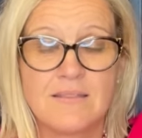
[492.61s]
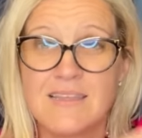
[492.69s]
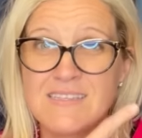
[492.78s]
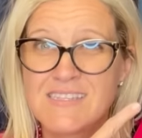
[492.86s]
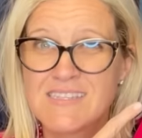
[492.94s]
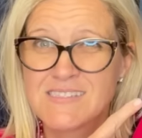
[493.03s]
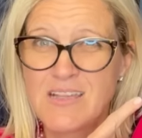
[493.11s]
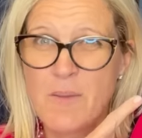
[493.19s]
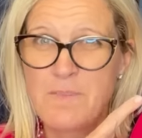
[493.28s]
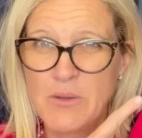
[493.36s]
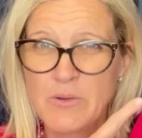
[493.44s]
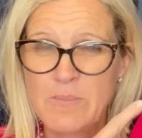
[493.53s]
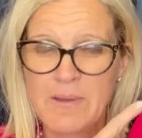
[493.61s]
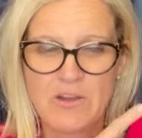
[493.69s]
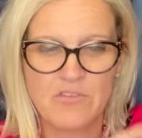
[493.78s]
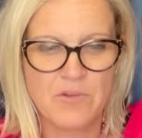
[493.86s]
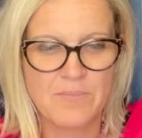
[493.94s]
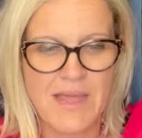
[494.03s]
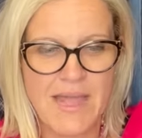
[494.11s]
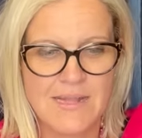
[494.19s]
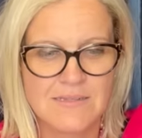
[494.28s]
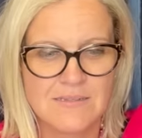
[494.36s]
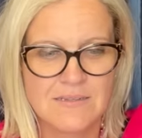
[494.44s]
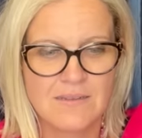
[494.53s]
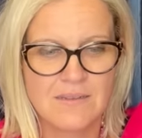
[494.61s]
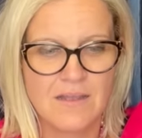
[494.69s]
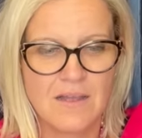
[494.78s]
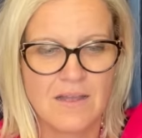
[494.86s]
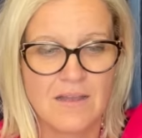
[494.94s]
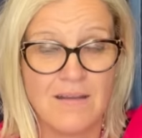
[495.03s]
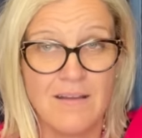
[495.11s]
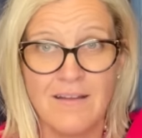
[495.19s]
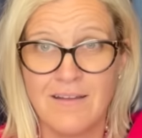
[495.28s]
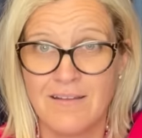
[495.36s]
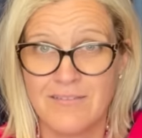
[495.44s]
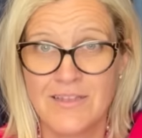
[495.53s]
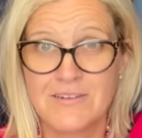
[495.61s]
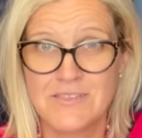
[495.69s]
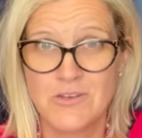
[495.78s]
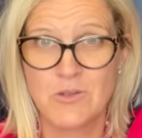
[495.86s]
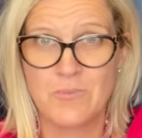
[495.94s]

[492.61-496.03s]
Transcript: This is a Build-A-Bear from that. Huh, there's a new